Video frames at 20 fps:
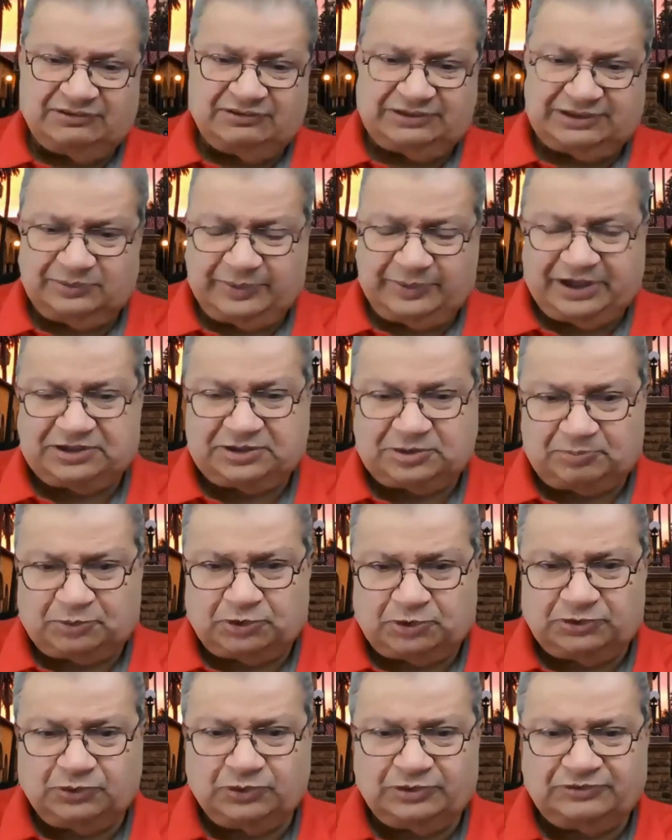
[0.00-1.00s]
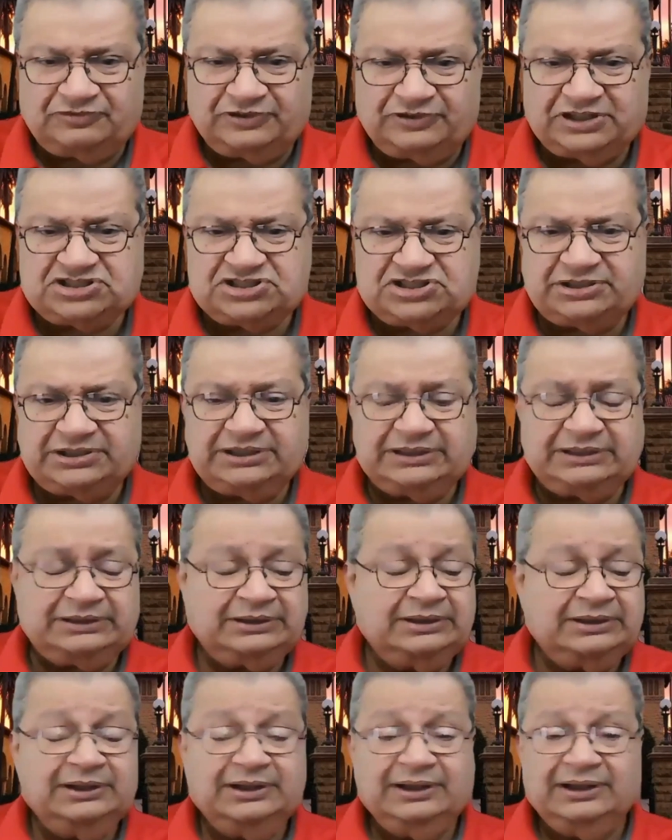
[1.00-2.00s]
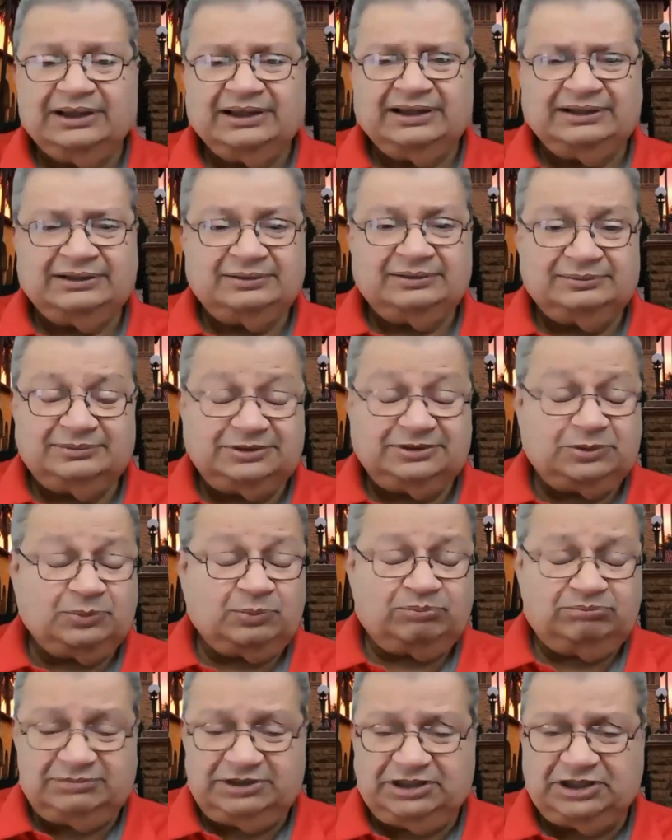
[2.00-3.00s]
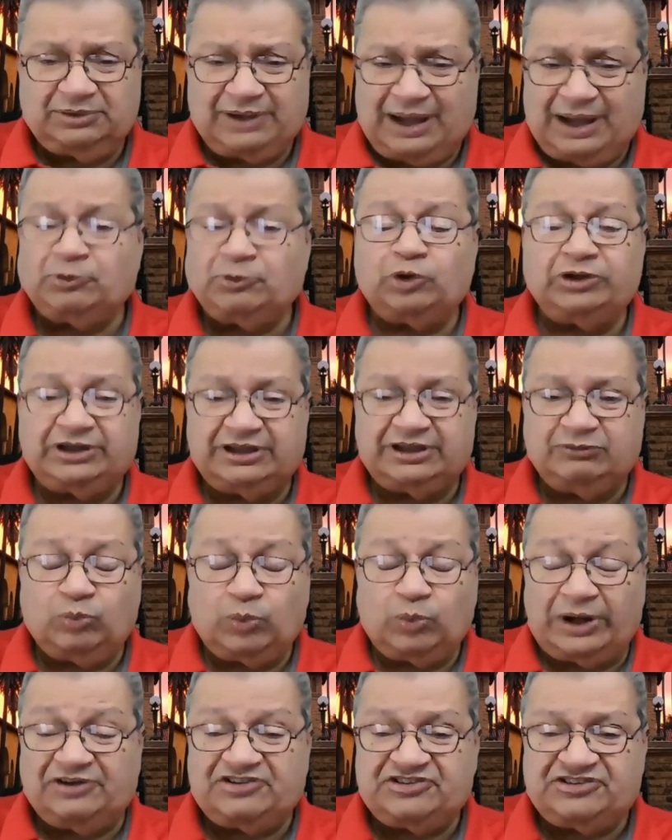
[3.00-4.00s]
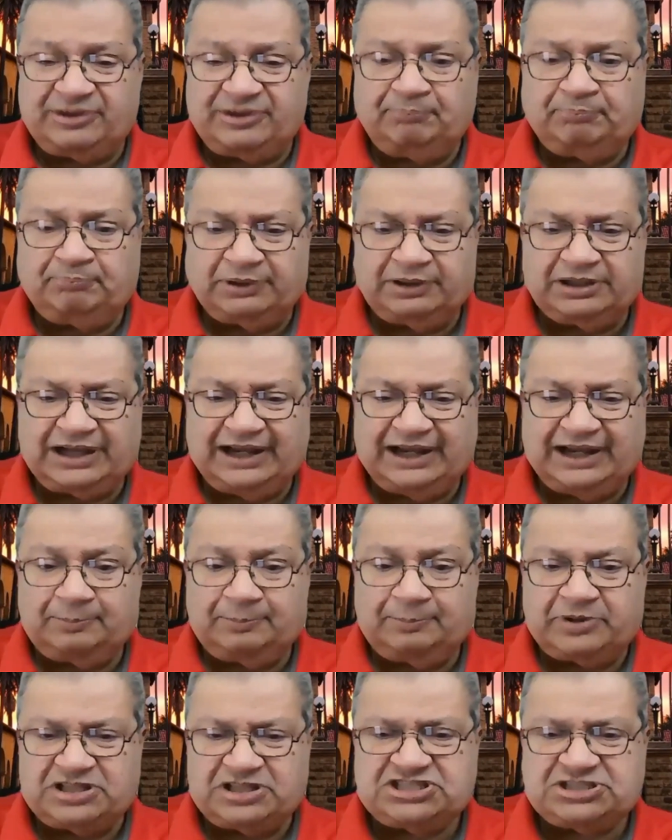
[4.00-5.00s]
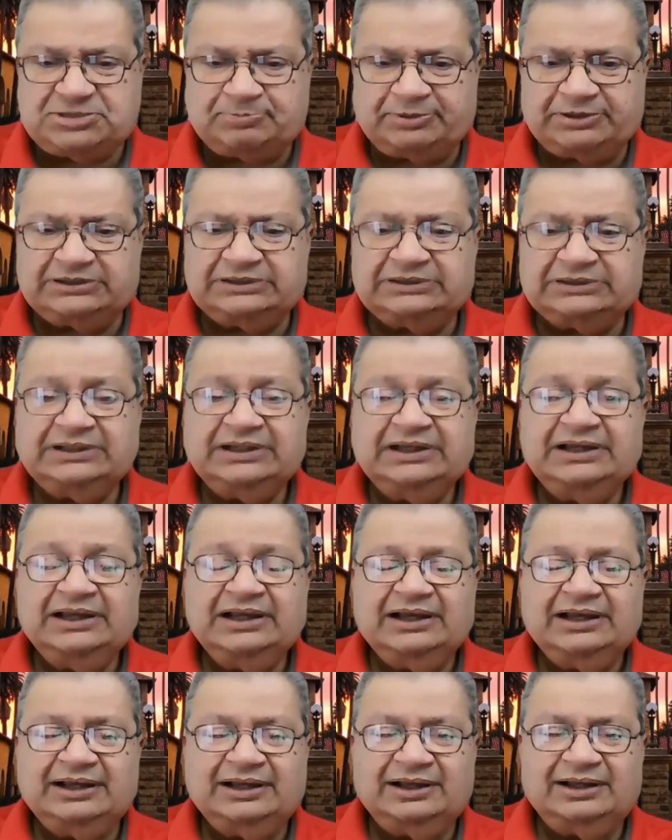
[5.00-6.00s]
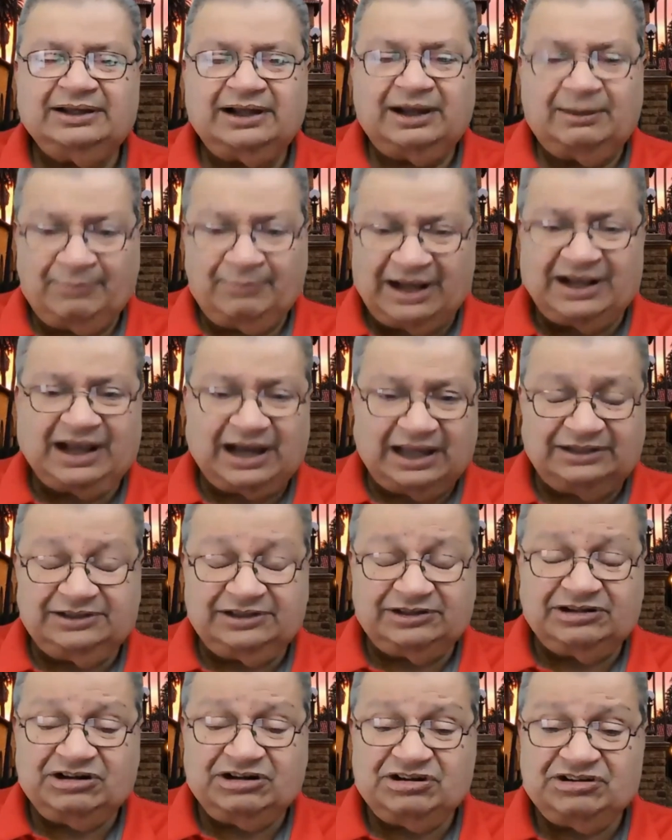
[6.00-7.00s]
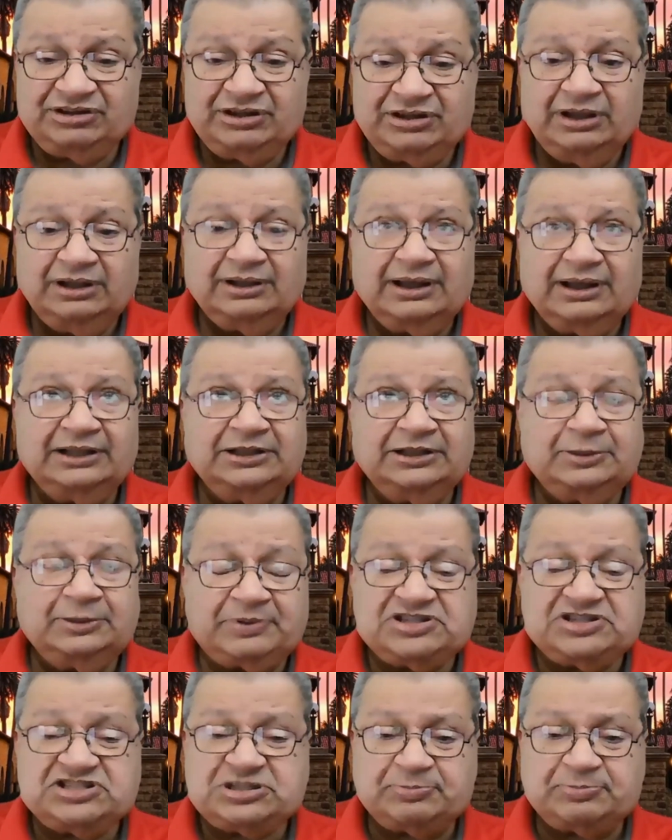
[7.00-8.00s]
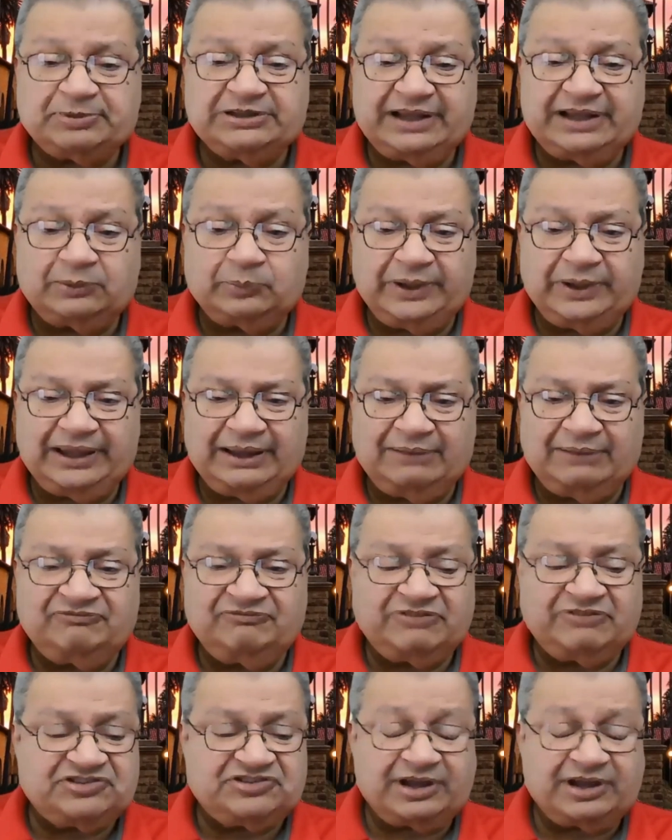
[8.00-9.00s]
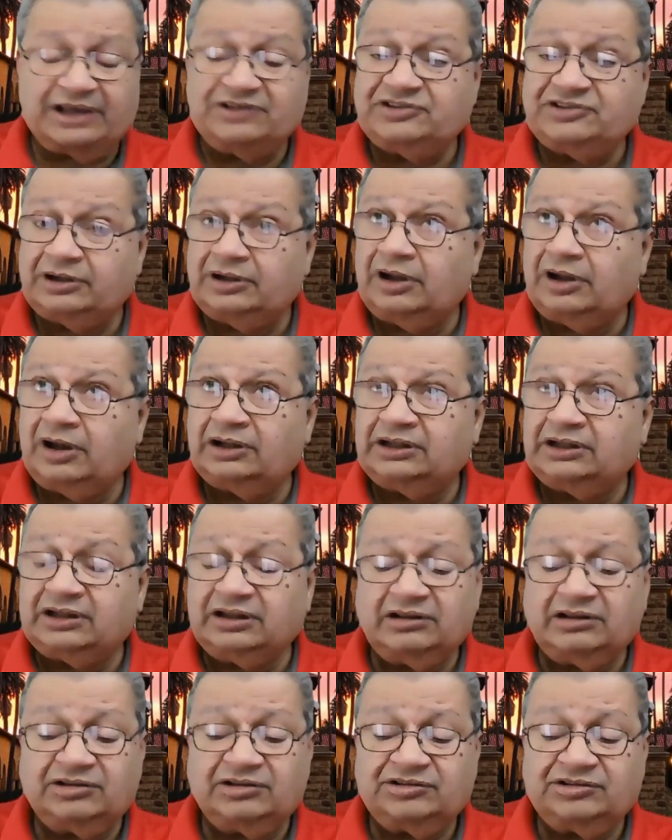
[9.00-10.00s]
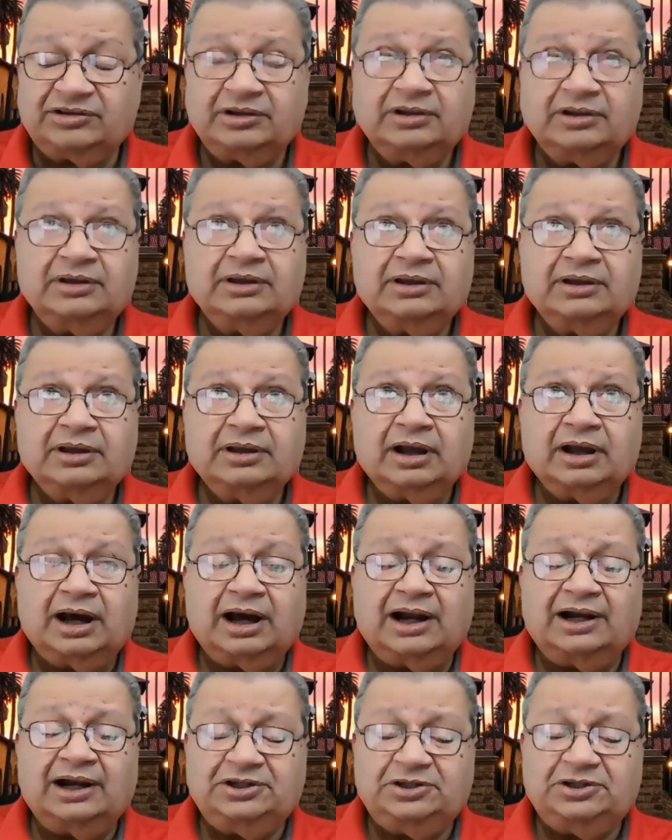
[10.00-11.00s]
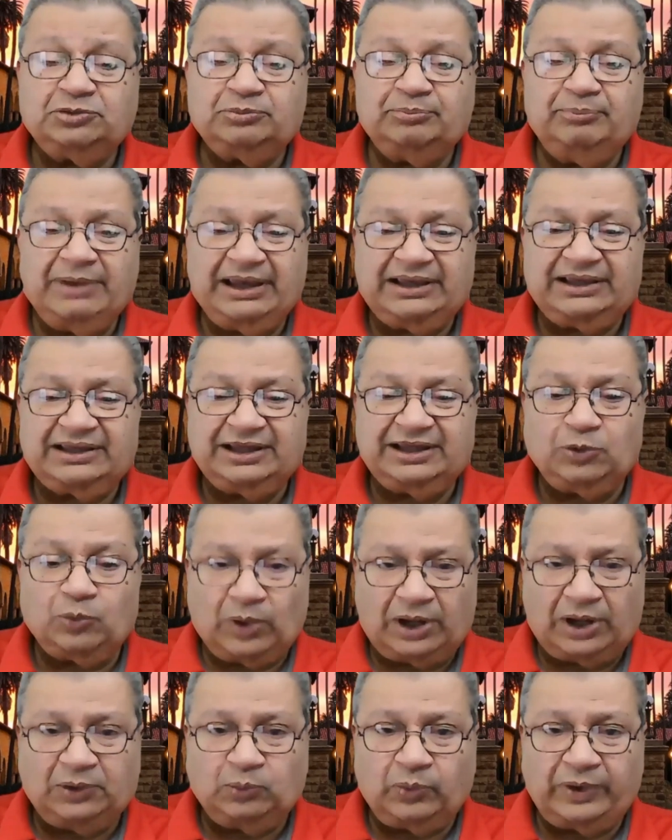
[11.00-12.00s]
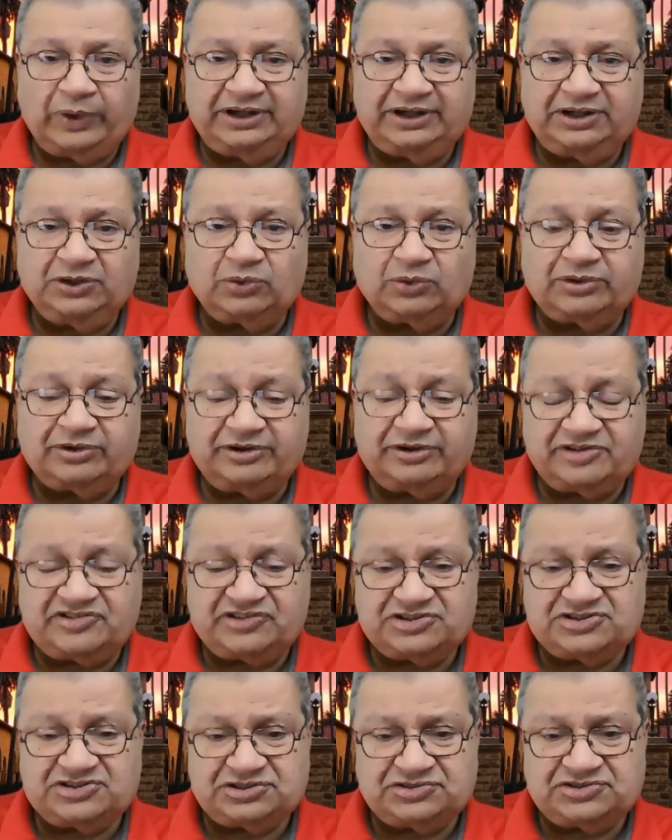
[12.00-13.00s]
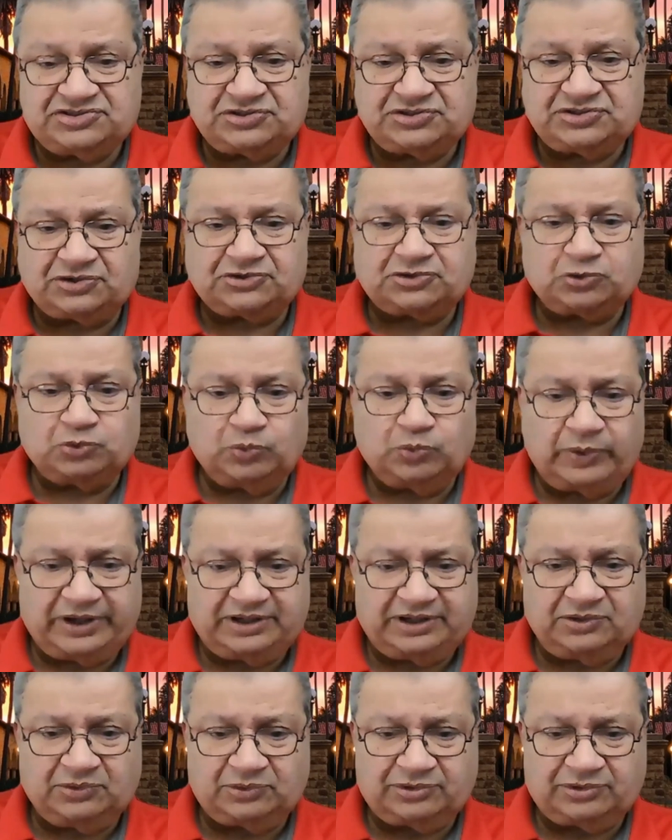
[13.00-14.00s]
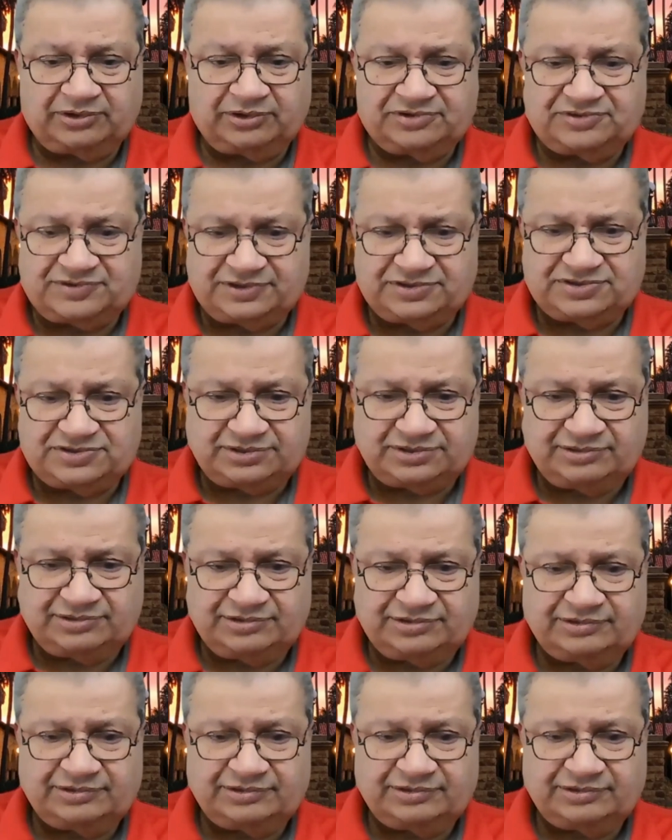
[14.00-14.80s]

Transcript: out and where to put good friction in. And I'm going to give one simple kind of principle among others. And the principle that we emphasize a lot is, are you making one-way door decisions or two-way door decisions?